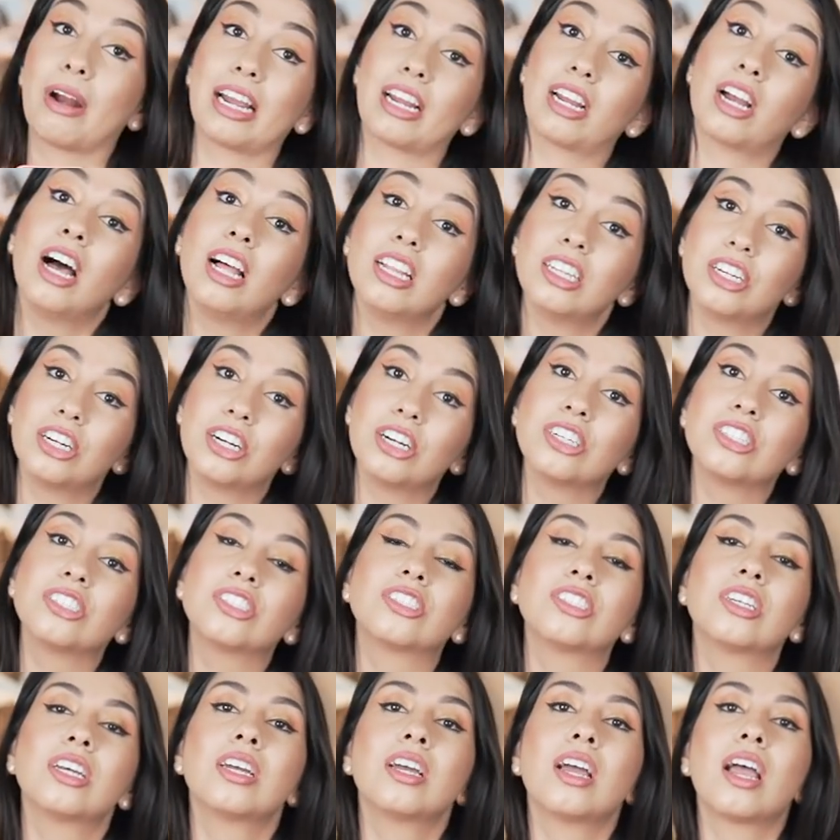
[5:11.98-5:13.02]
right
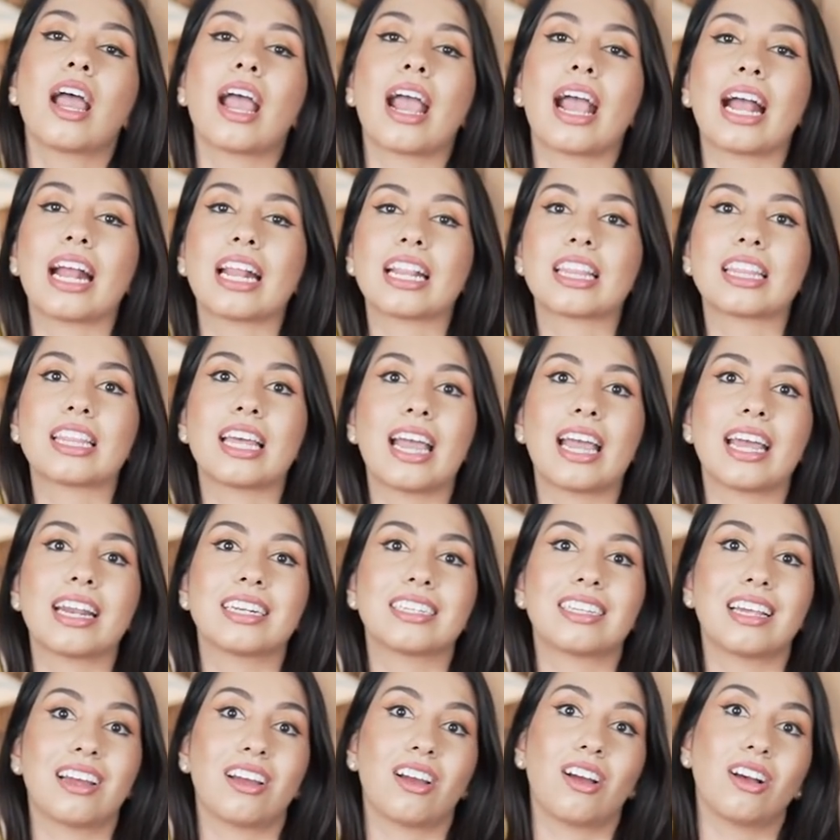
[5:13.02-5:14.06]
colors. And
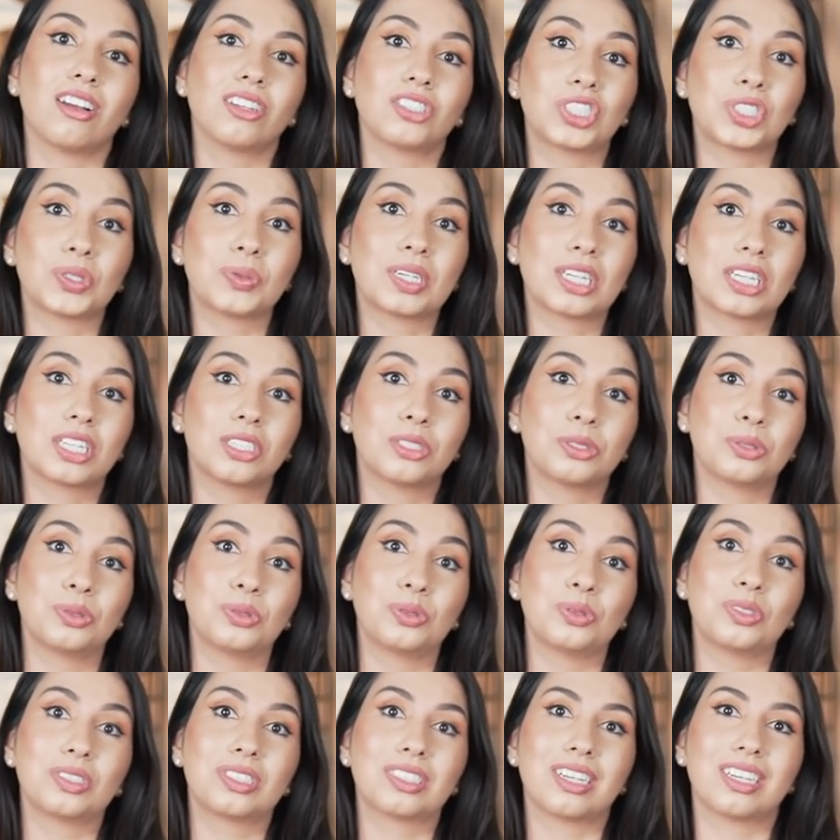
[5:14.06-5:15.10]
then that also
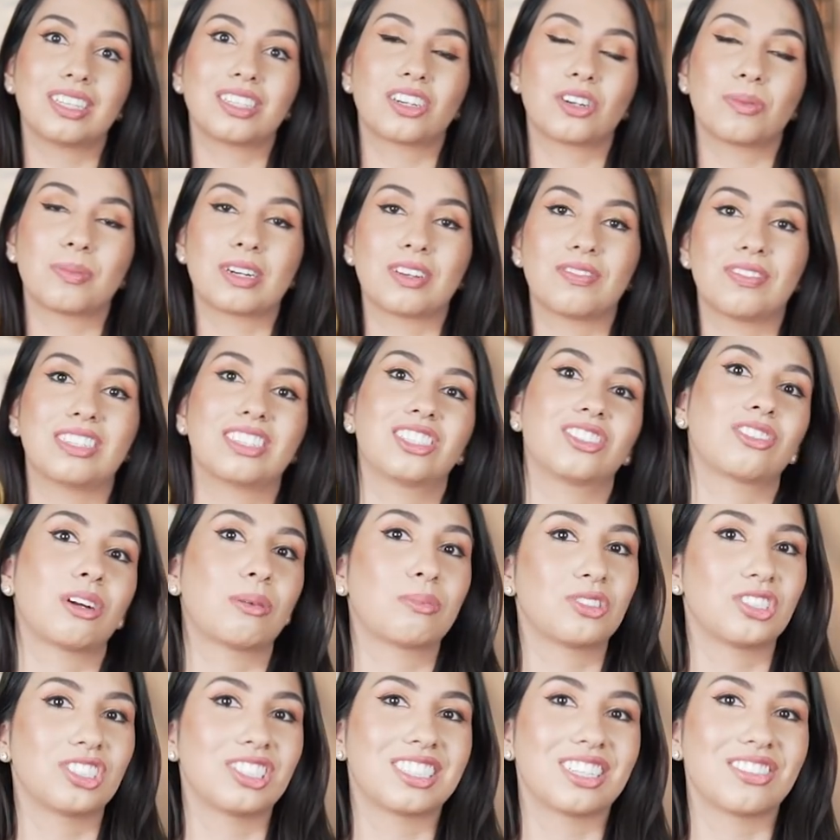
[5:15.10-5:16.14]
includes a little bit of
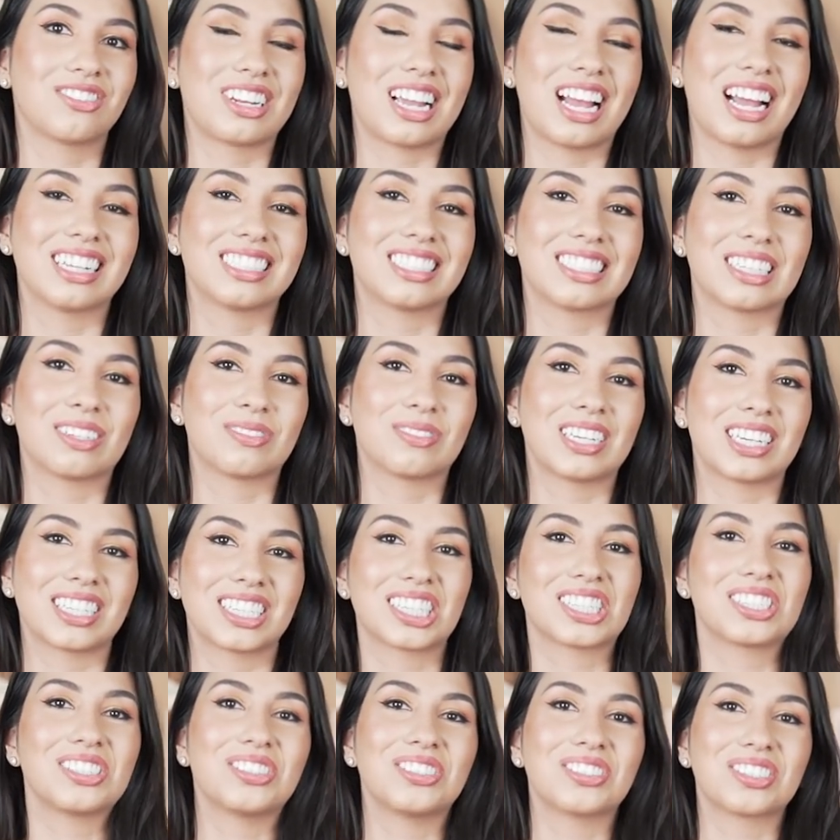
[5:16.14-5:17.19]
interruptions that we had some
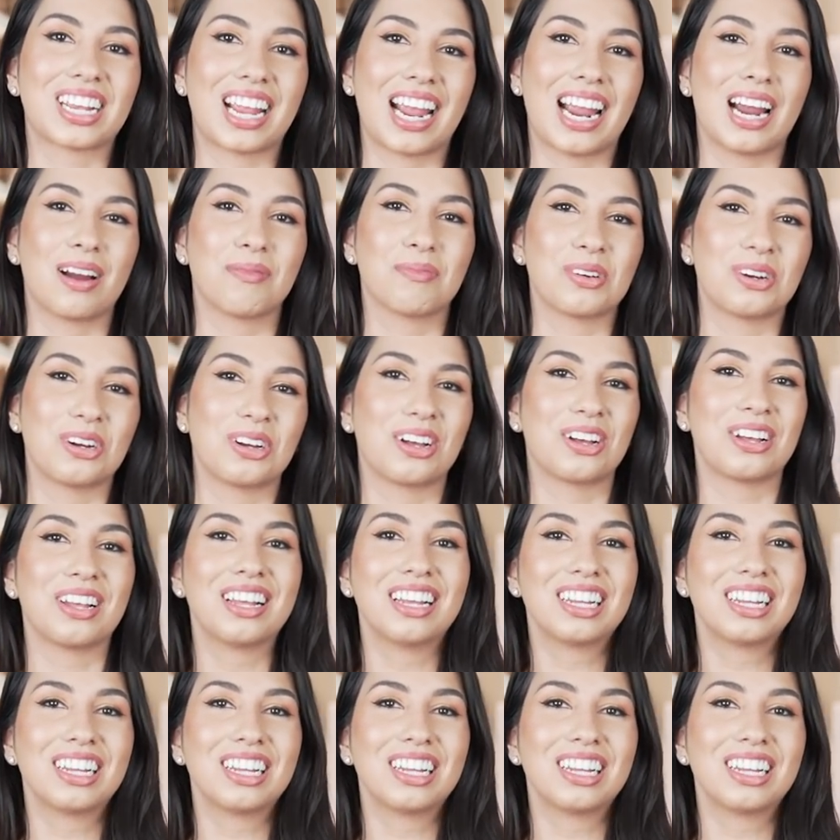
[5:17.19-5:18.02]
technical camera